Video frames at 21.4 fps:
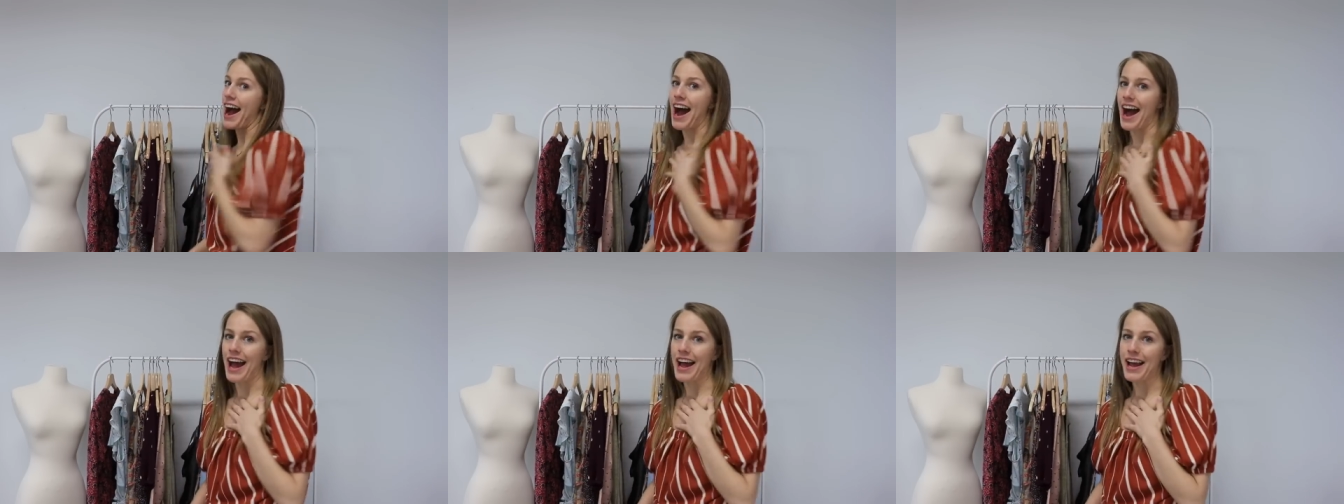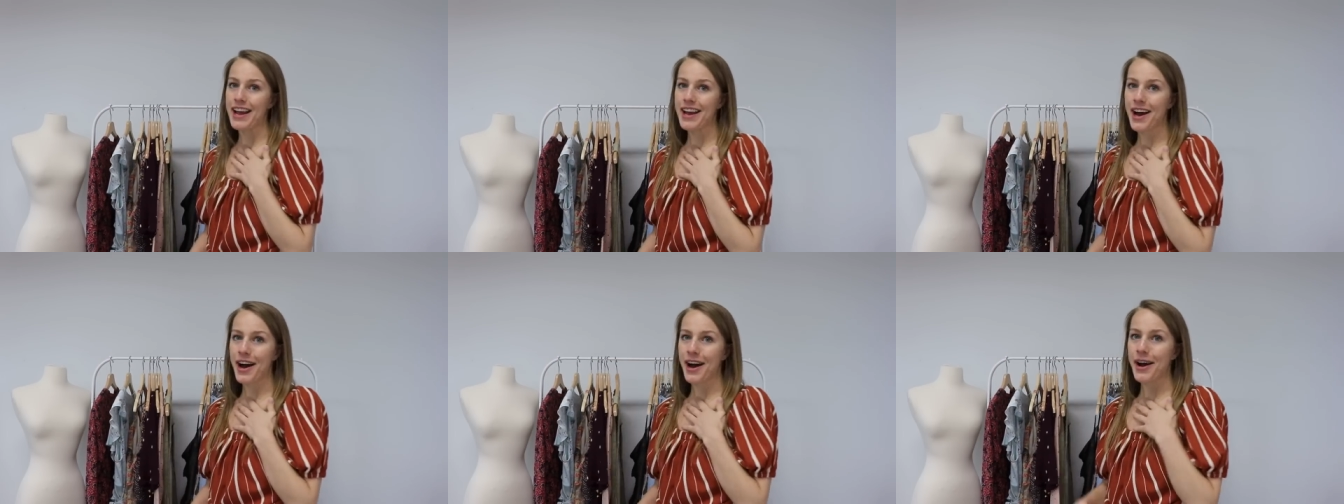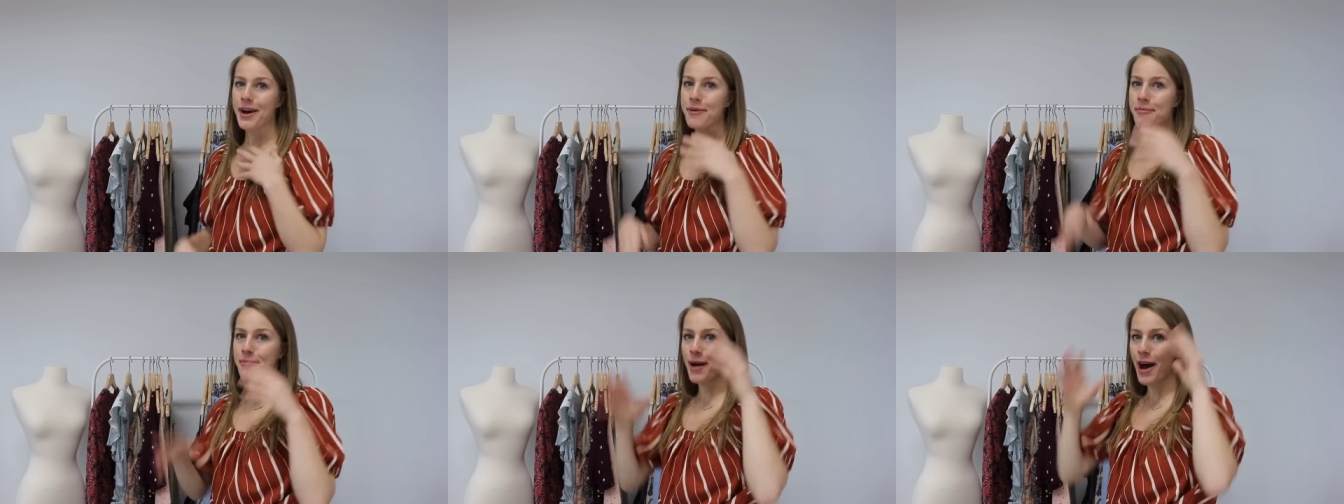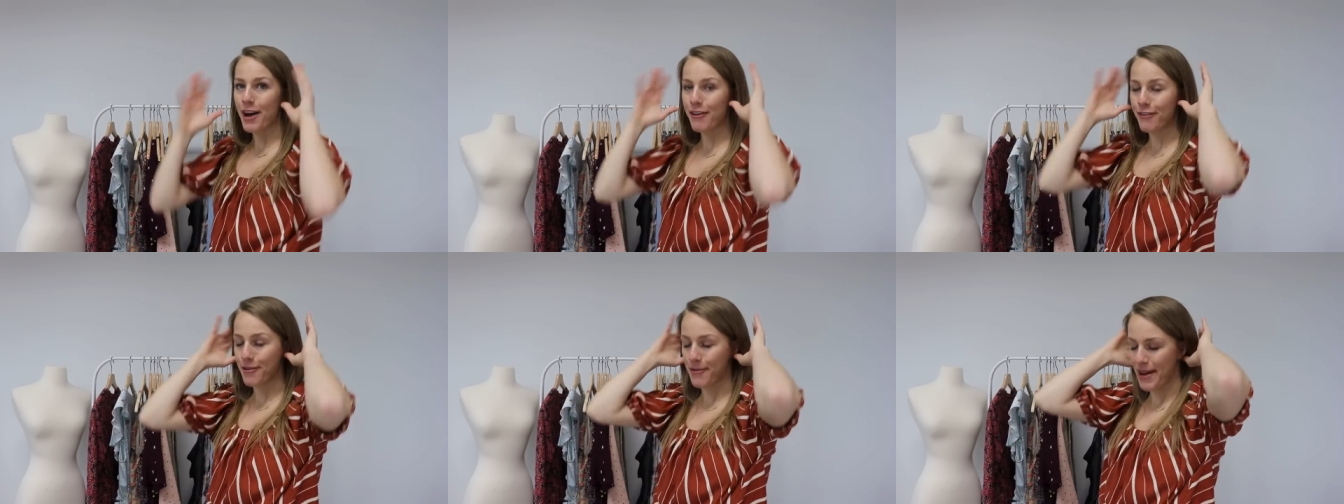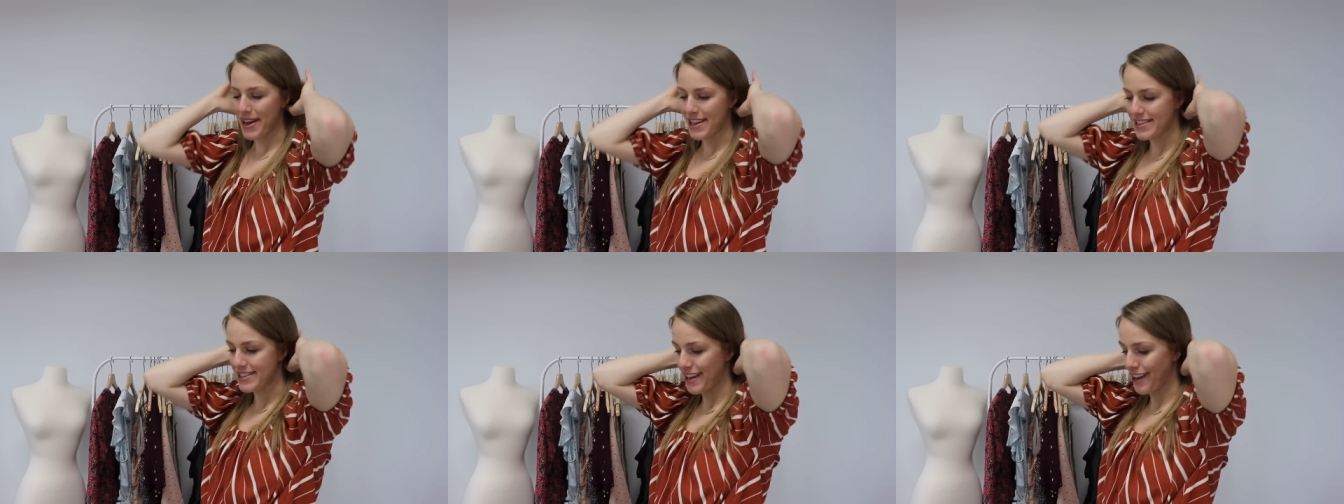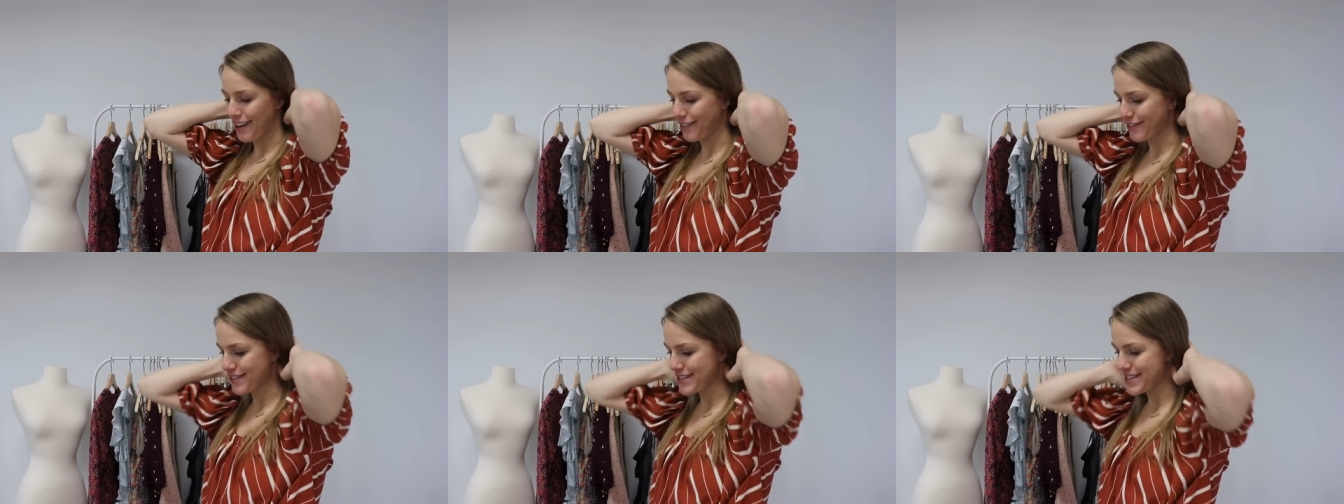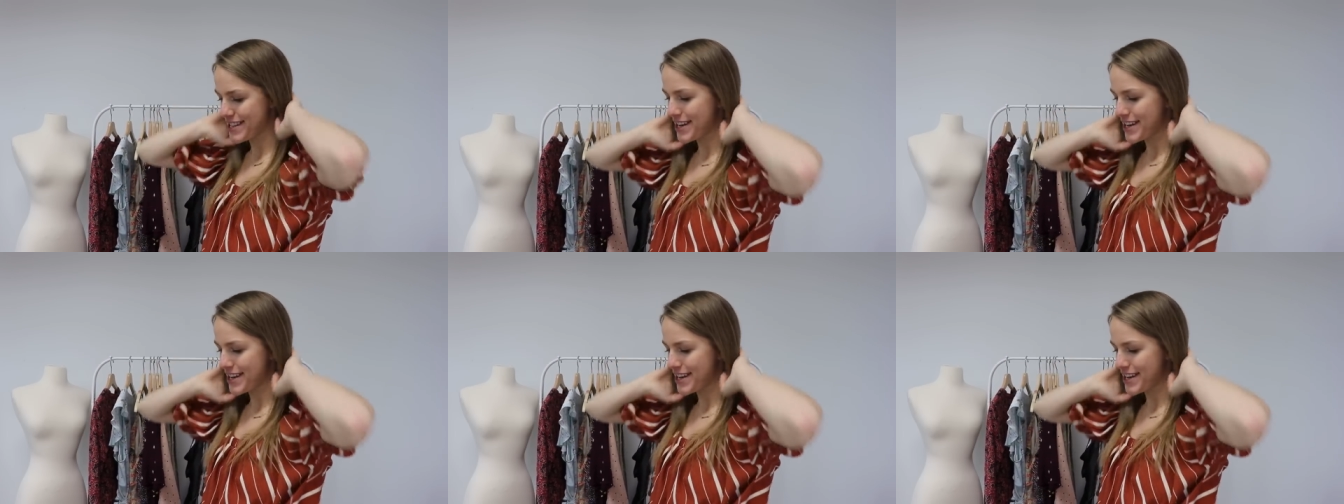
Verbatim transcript: I bought for myself.